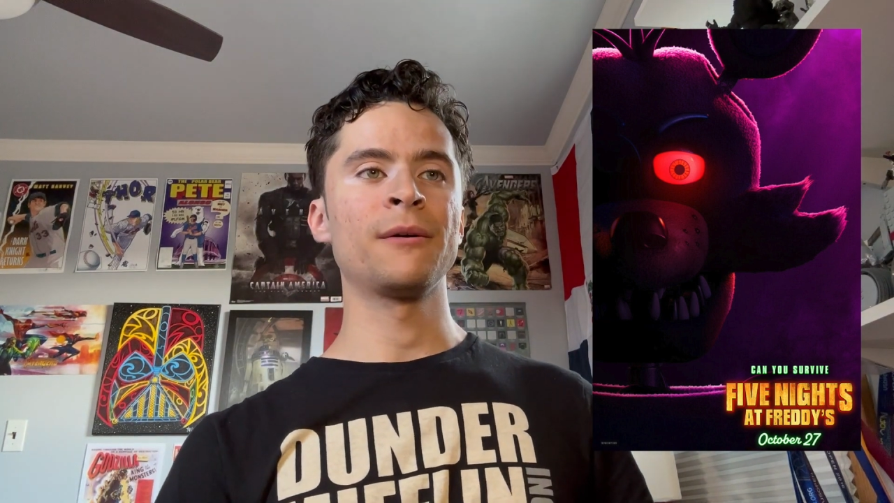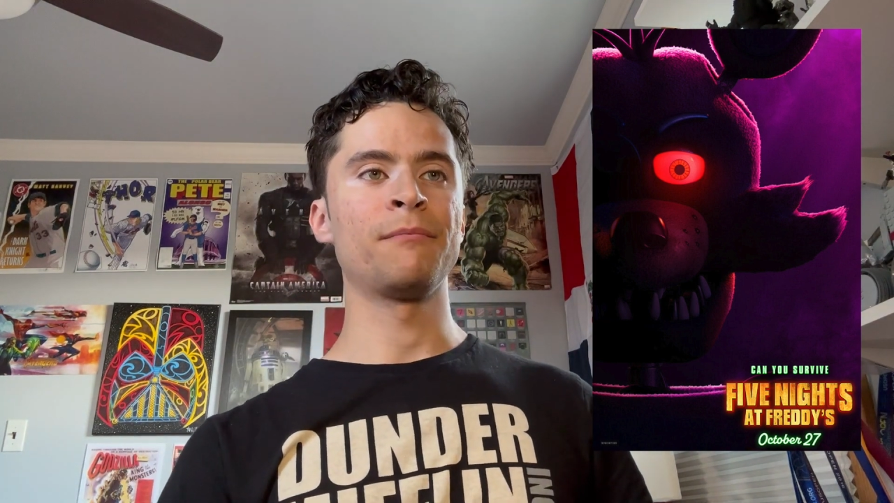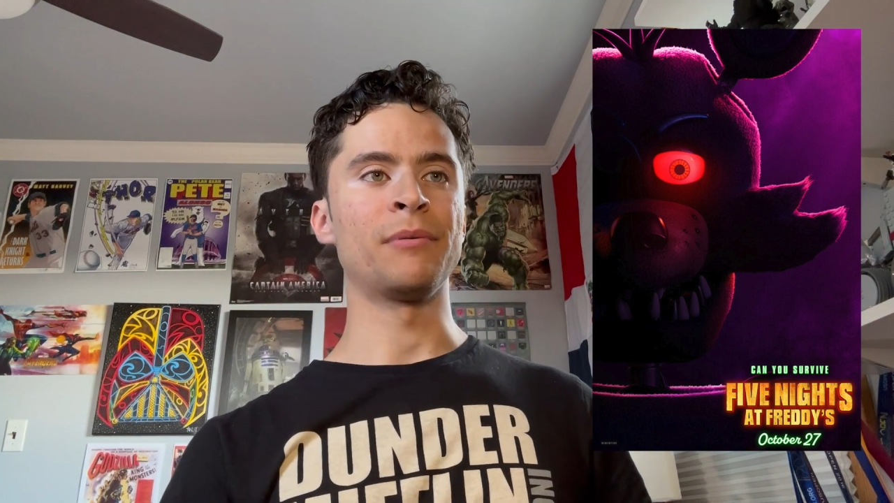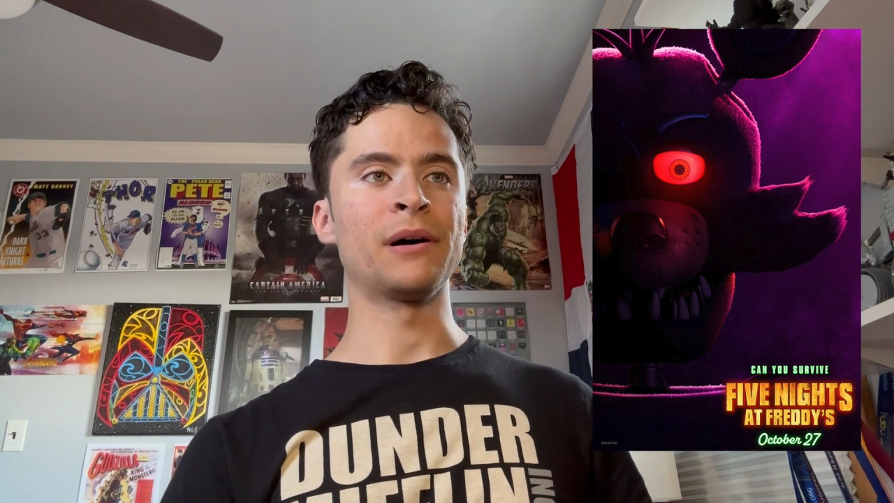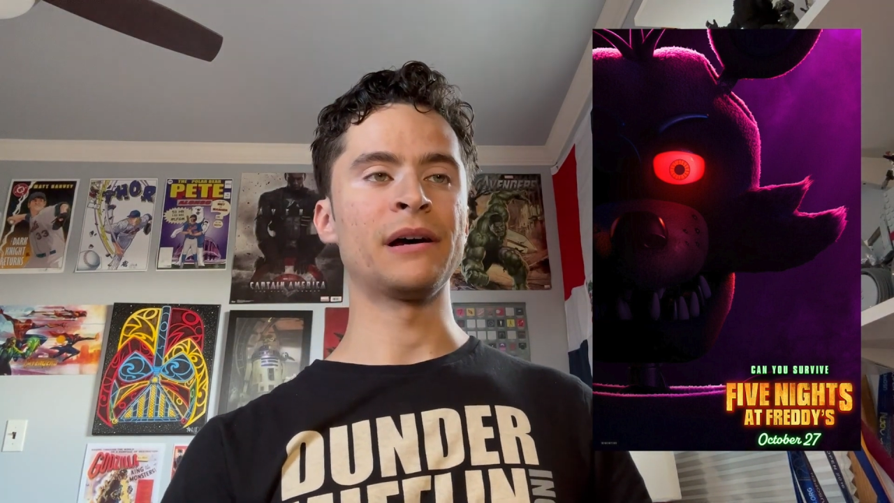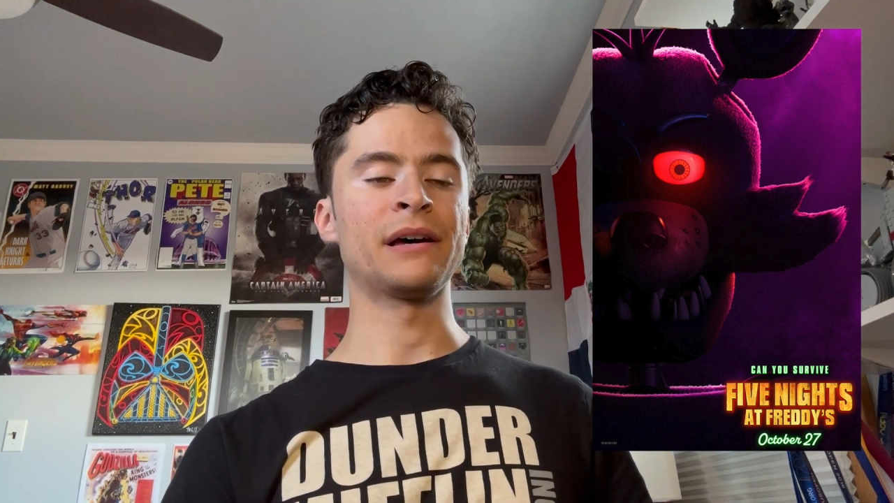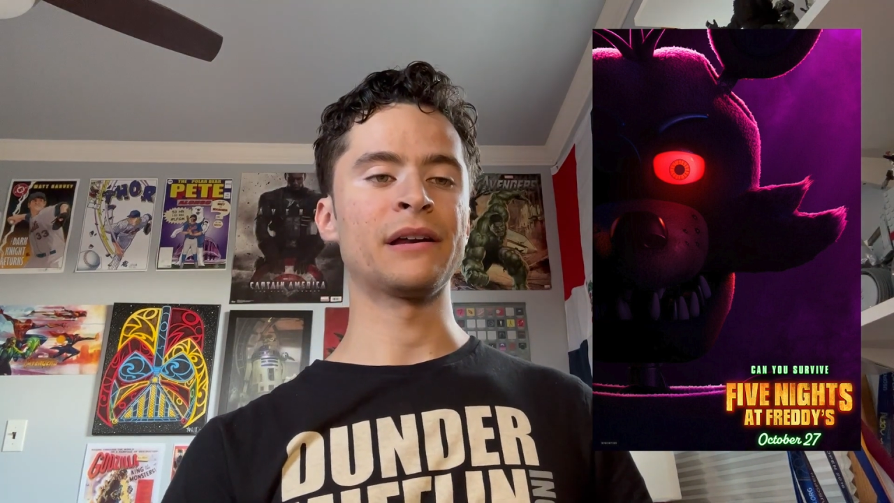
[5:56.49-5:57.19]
But